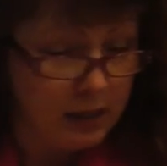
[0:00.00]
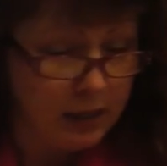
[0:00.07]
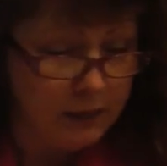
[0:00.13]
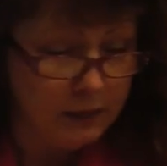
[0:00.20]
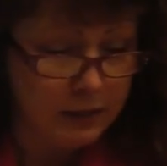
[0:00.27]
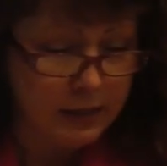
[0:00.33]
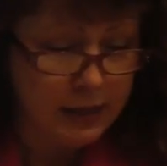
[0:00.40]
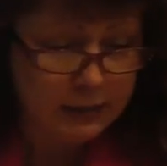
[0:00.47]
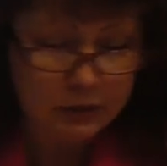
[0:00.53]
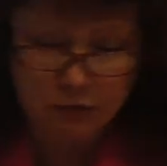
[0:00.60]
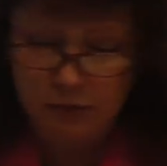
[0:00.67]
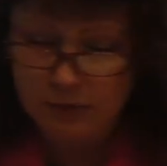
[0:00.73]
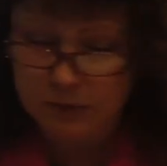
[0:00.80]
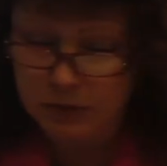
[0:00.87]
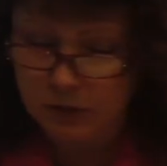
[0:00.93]
And the next
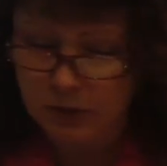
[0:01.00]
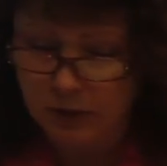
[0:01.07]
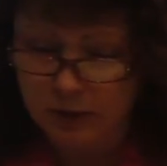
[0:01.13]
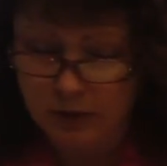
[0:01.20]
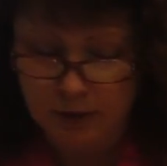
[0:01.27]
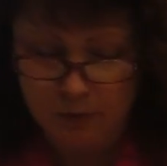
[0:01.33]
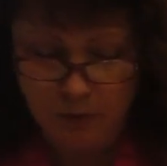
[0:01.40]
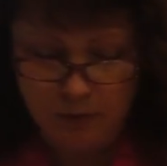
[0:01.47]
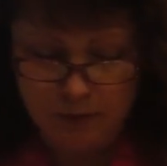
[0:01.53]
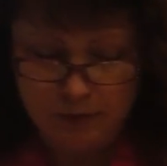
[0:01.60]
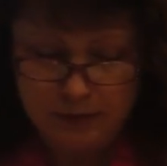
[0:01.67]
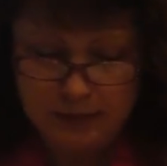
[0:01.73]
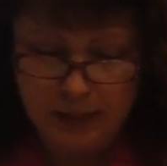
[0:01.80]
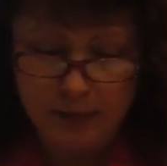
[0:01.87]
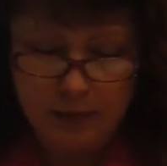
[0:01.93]
scripture, we're in
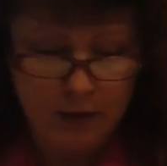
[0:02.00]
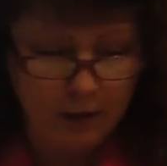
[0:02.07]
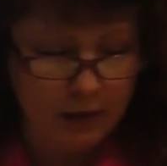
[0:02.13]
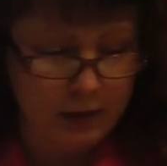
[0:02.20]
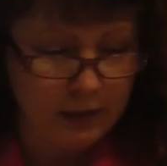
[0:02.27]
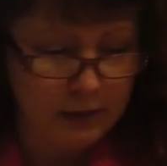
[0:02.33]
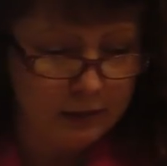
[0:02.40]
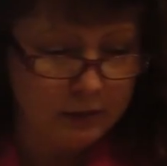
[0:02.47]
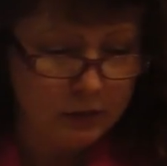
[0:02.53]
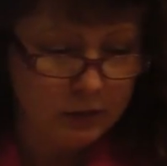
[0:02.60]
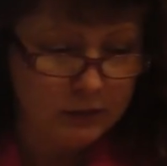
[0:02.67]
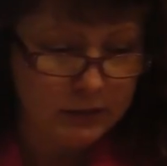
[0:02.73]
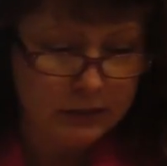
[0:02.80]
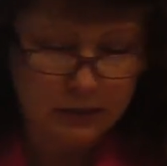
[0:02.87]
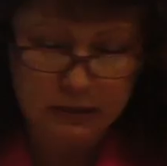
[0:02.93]
the same area,
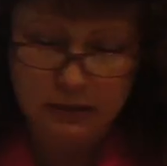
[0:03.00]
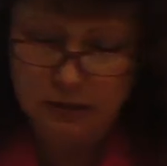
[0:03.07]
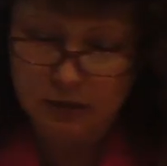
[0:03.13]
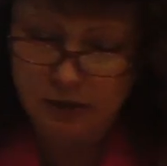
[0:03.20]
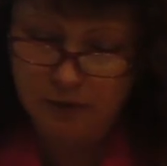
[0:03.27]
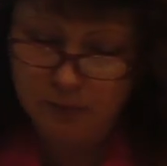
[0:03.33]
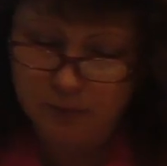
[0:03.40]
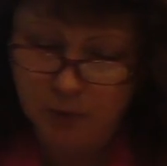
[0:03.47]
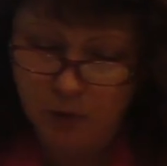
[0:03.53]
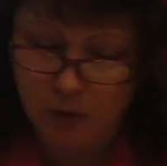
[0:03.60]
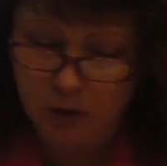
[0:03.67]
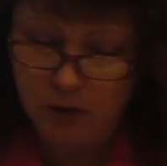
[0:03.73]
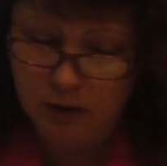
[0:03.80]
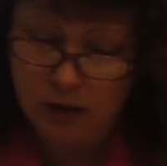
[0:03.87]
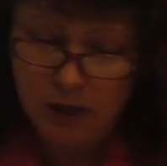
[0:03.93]
so this is another
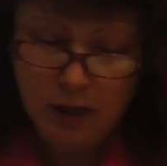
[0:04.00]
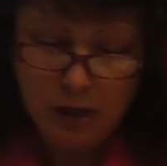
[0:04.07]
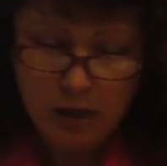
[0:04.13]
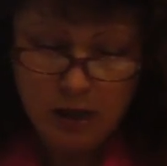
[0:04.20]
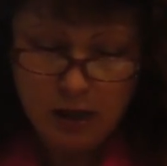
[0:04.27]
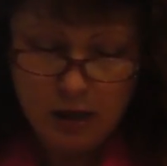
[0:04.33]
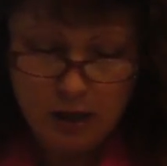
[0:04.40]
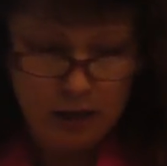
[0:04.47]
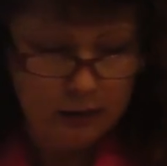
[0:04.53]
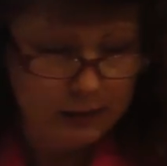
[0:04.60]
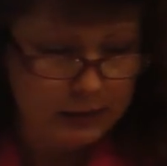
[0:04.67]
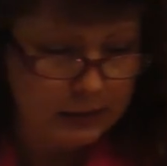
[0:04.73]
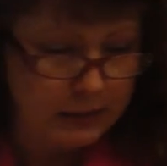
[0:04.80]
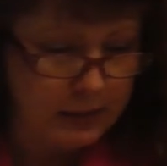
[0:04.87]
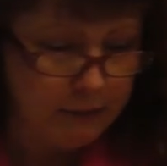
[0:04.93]
ball. Uh,
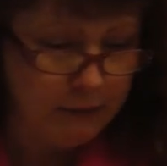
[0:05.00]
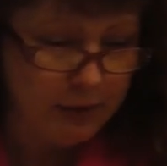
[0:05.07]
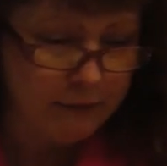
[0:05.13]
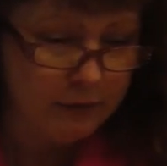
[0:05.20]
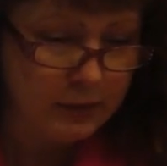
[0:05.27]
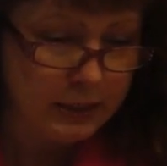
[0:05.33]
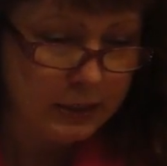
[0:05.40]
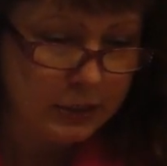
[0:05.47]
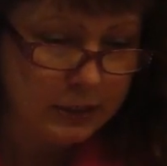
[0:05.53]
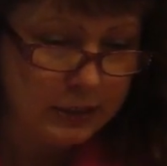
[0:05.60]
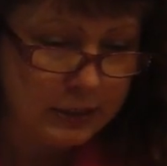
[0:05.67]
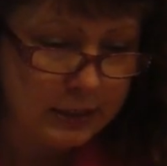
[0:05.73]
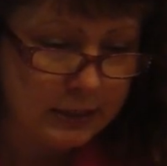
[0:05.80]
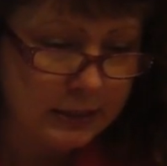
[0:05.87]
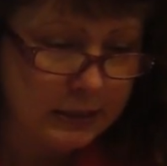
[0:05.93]
let's see, Revelation
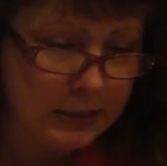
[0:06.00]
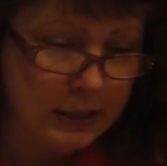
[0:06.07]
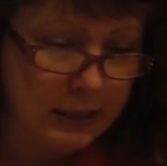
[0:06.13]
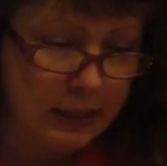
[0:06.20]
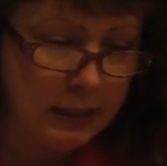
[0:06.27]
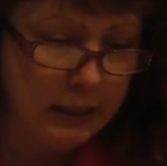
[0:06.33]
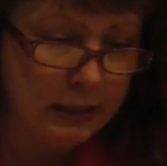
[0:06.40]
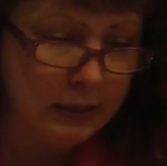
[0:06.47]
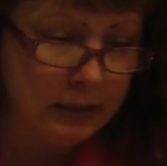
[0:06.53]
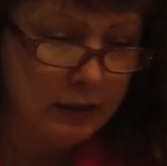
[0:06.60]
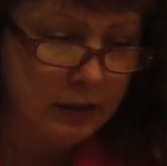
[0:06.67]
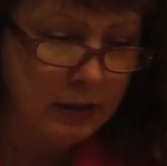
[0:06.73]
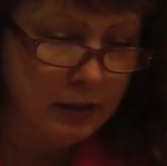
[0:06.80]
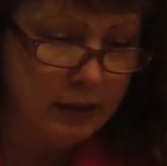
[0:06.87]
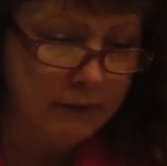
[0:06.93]
16,
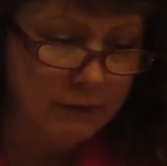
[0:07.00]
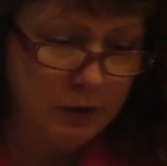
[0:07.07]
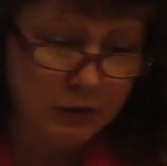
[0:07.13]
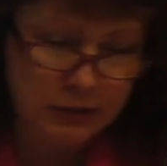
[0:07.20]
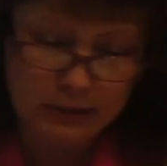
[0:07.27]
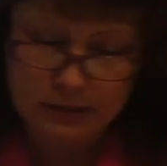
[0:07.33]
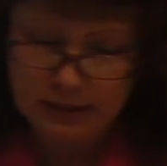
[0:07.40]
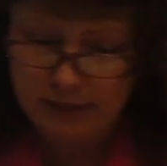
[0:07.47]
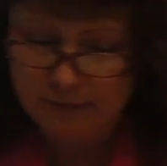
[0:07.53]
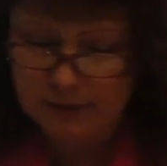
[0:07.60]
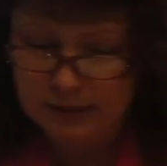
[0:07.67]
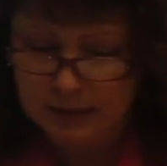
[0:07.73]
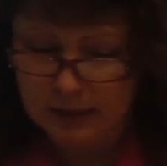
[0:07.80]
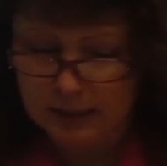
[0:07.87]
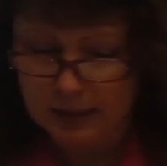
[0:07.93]
uh, verses
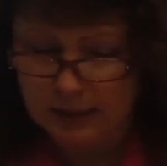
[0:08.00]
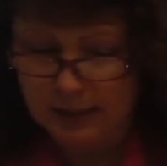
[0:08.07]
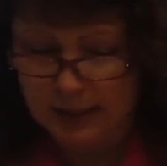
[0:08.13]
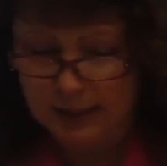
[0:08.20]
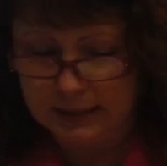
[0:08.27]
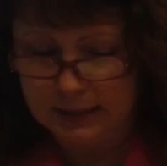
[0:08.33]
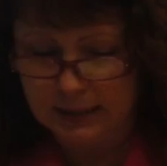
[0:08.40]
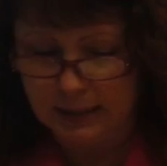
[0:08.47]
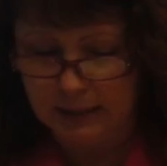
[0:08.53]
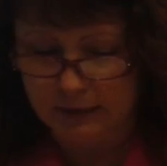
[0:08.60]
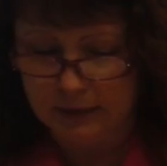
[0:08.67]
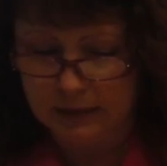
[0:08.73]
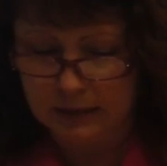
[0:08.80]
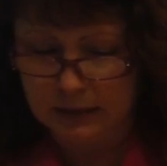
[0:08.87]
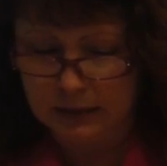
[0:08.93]
17 and
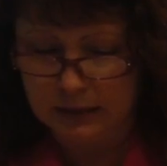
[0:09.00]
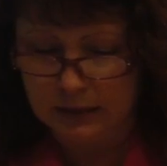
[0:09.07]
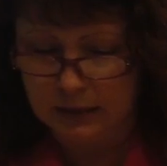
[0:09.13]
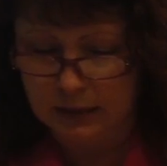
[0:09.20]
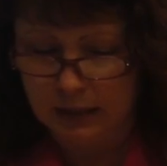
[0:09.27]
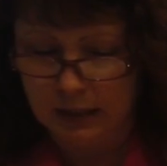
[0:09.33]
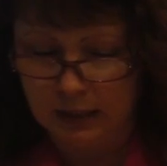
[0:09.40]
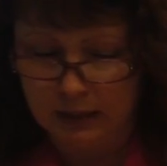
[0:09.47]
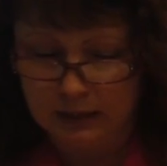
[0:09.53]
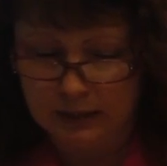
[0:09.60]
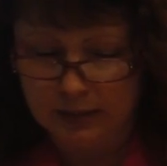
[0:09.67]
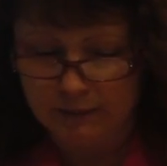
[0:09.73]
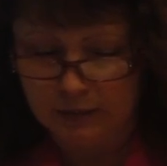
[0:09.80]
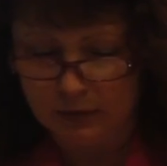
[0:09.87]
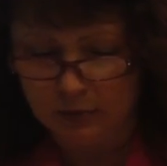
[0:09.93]
18. This is the
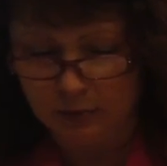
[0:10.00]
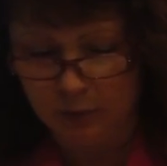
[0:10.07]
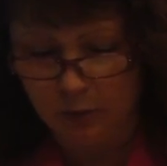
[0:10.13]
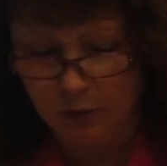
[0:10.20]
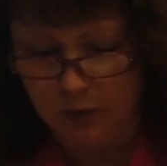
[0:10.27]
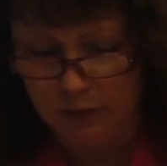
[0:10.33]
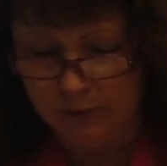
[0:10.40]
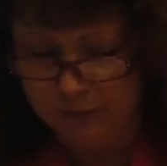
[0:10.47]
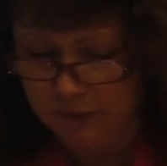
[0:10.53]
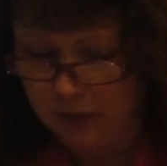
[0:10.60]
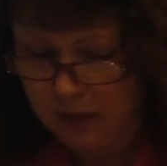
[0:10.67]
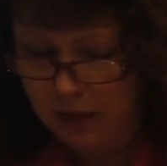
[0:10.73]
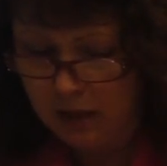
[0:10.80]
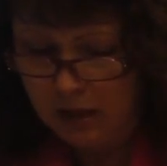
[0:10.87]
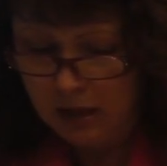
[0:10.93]
seventh ball.
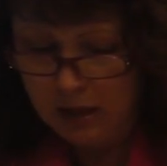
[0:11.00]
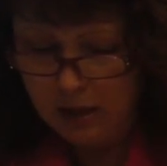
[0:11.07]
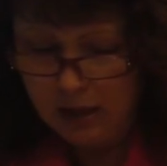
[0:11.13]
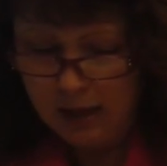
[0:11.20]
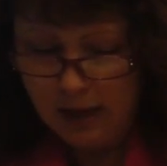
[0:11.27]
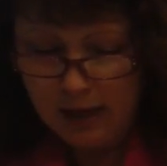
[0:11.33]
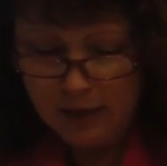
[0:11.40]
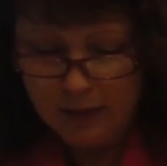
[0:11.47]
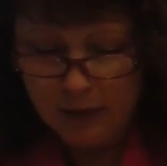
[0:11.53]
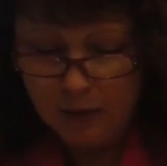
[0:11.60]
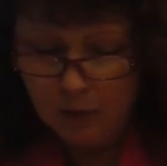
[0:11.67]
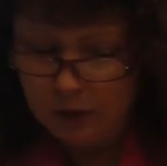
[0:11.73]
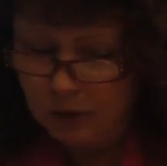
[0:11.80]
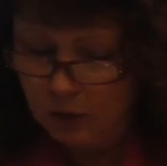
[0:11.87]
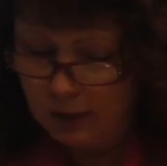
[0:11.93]
And
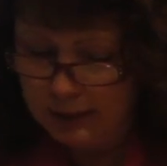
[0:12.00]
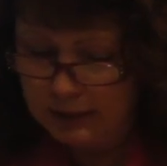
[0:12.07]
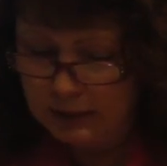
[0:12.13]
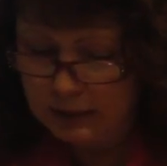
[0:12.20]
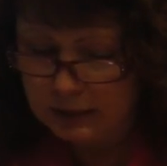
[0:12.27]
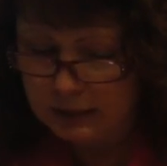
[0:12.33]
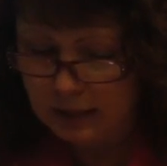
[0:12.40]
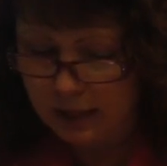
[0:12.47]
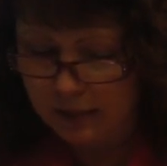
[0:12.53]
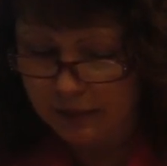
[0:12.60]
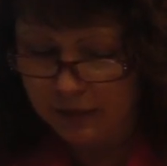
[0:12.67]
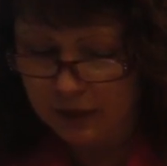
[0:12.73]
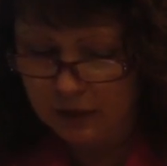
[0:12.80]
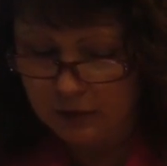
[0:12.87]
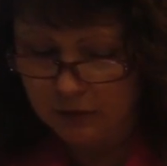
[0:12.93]
there were noises
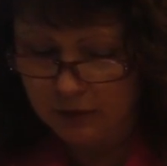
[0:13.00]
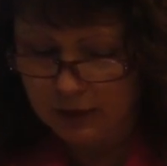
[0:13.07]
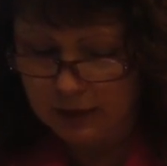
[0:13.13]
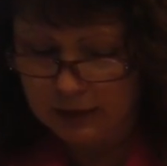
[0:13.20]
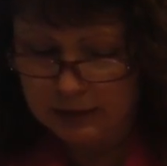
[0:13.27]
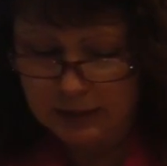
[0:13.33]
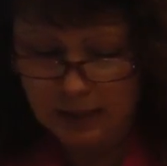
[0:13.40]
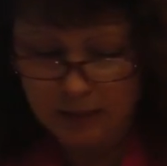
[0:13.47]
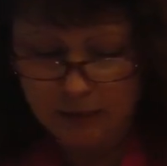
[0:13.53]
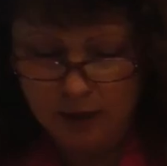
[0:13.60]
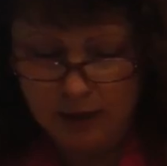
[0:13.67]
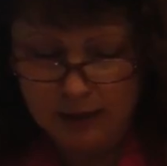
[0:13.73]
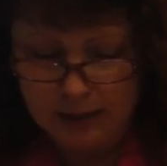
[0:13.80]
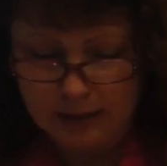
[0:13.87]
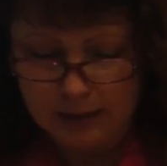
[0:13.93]
and thunderings and
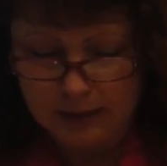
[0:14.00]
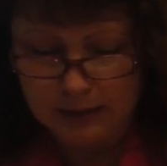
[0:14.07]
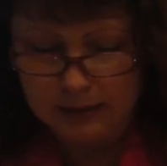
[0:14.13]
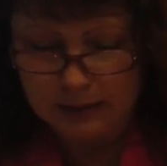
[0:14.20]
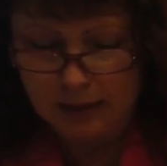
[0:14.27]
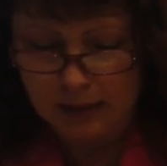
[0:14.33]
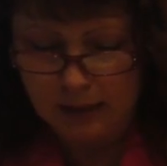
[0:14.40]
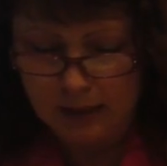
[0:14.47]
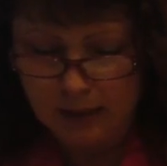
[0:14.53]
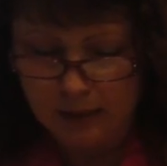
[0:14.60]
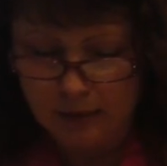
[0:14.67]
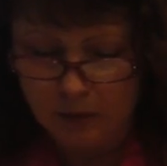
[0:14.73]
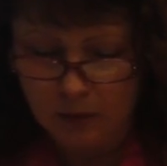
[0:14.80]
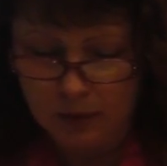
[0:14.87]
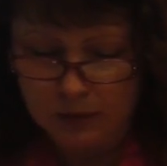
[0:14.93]
lightnings,
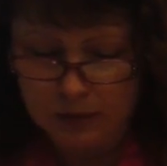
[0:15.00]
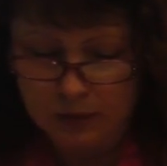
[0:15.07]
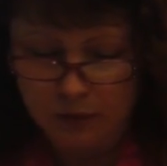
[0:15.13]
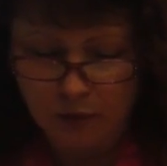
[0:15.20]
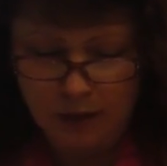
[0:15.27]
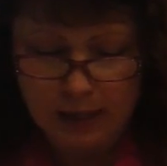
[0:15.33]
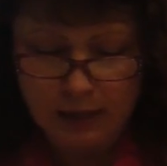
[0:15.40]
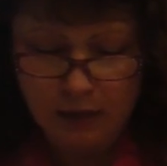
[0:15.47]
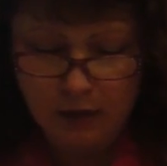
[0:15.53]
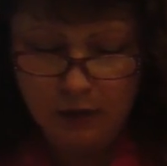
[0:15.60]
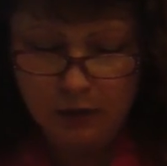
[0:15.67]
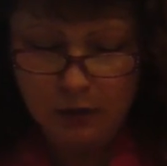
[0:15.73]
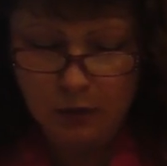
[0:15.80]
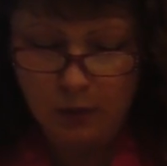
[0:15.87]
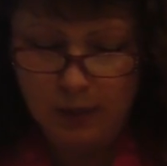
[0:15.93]
and there was a great
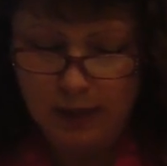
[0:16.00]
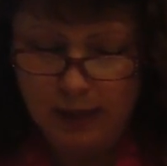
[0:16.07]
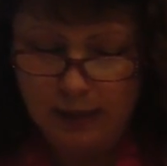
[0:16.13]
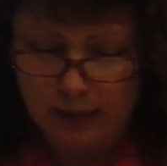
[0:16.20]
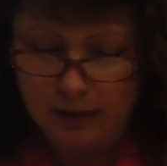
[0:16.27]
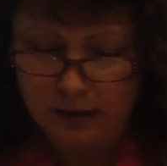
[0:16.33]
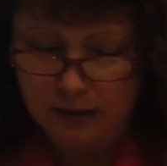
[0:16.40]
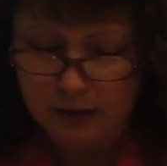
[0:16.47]
earthquake,